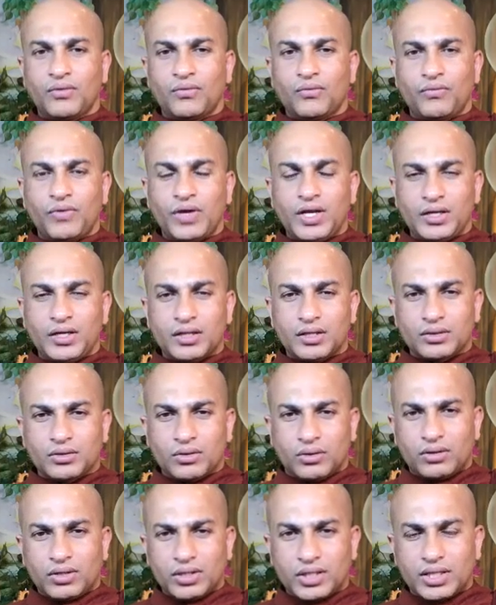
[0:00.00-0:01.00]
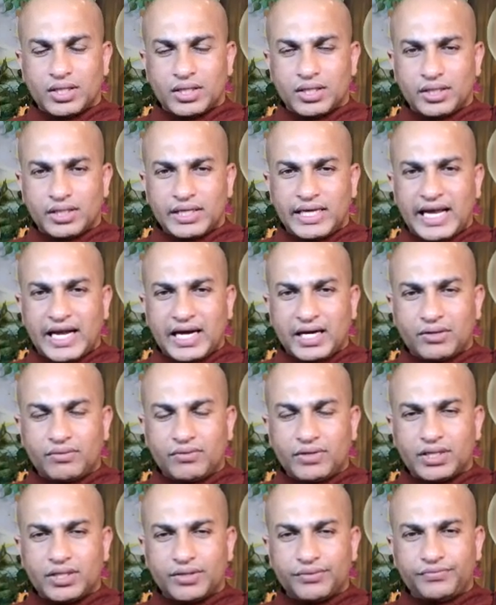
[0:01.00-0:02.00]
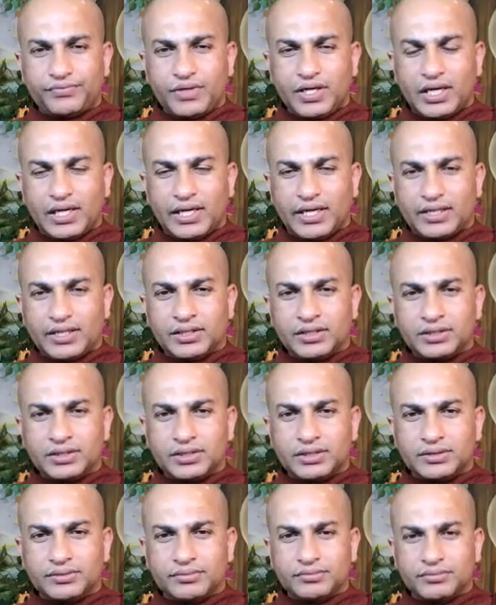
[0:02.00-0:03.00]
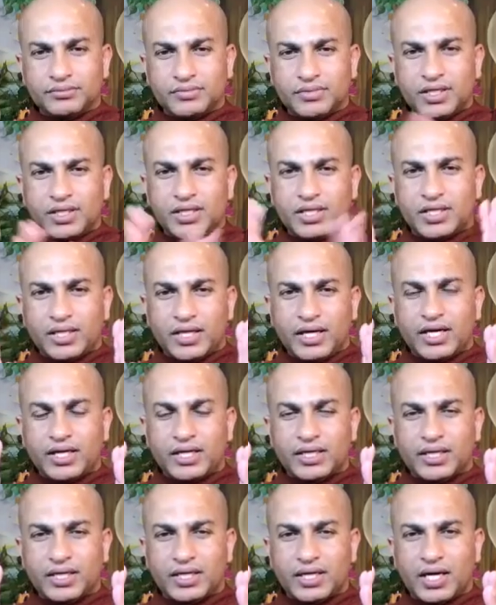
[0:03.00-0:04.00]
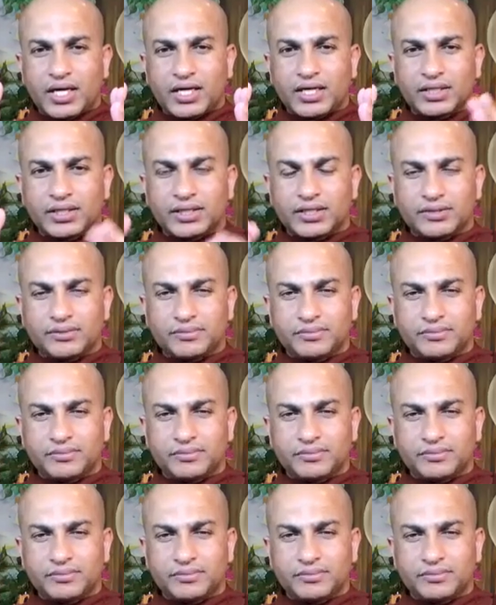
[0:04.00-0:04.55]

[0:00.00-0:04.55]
When a thought contact with the feelings, it create a current.